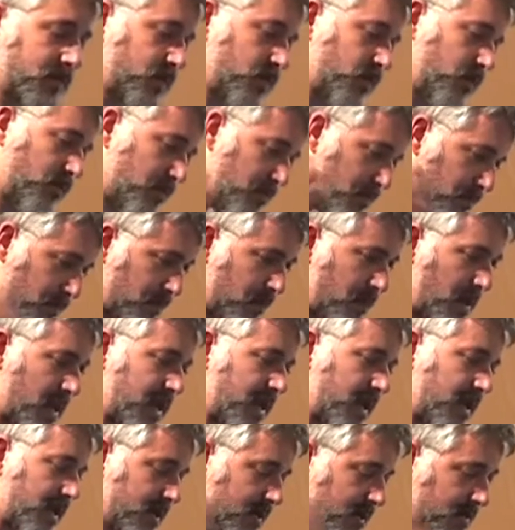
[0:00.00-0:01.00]
to
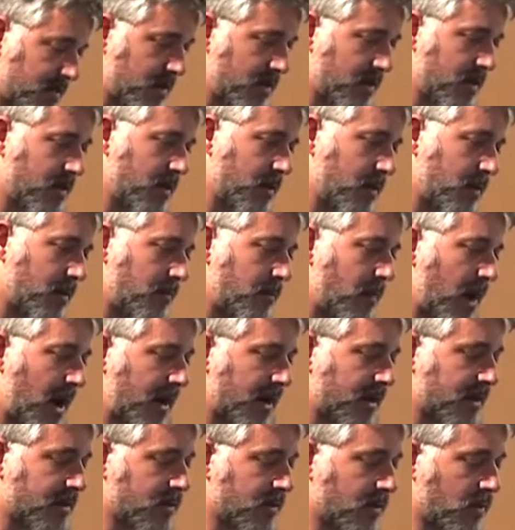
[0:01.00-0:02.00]
bring
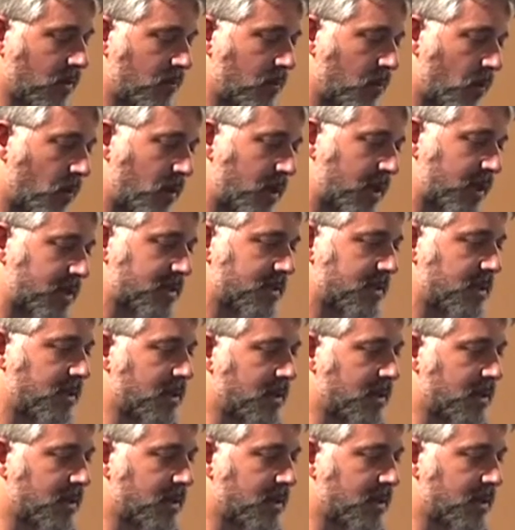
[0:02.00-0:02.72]
back on board